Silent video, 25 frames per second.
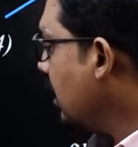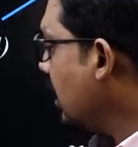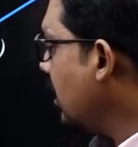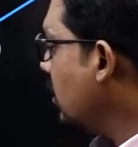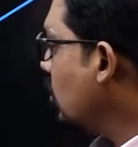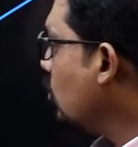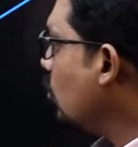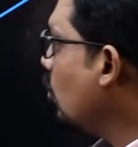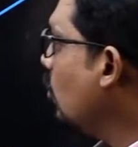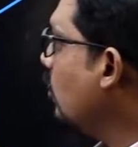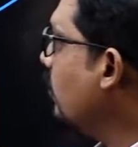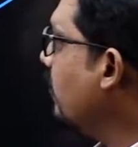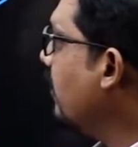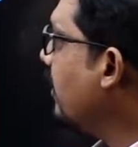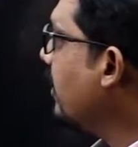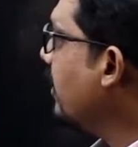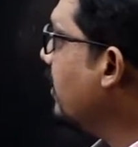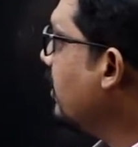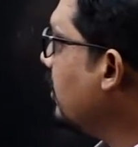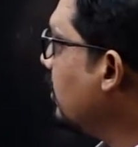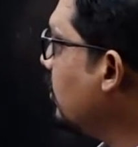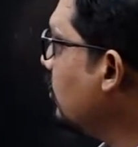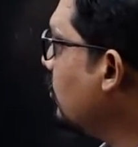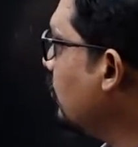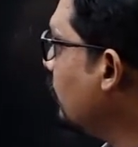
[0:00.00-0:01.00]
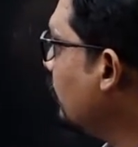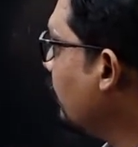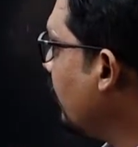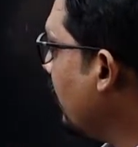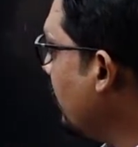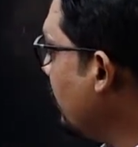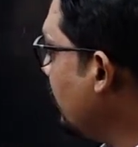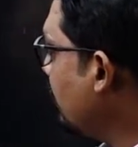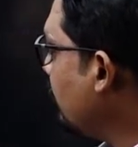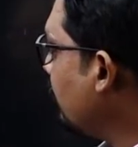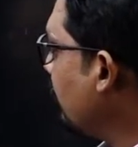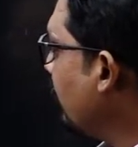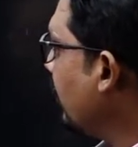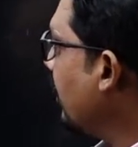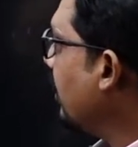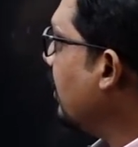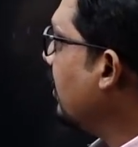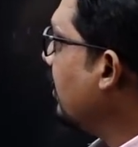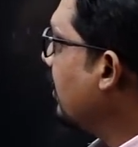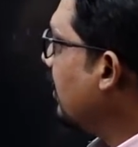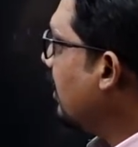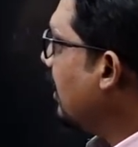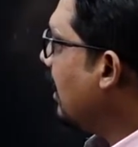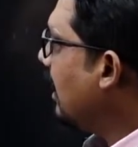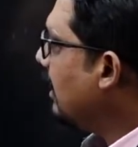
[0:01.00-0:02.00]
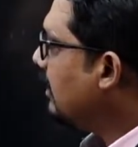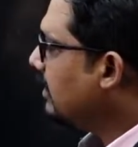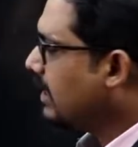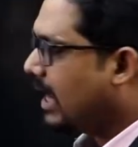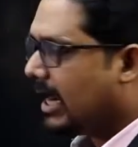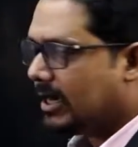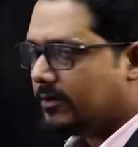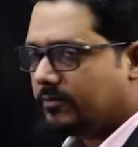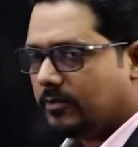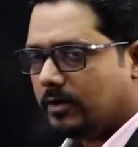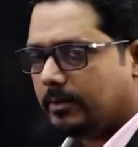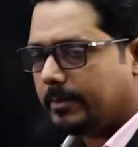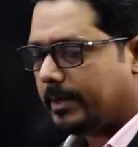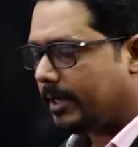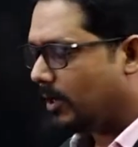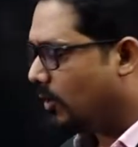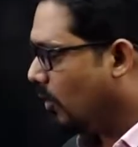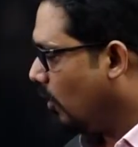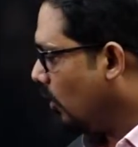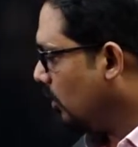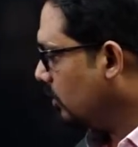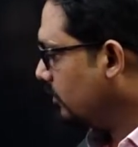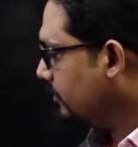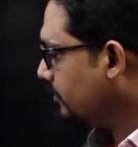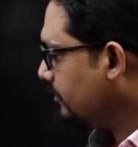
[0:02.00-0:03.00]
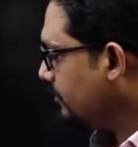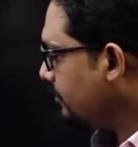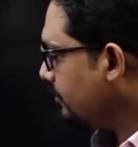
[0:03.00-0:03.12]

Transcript: control will return to fib3 and that will be gone.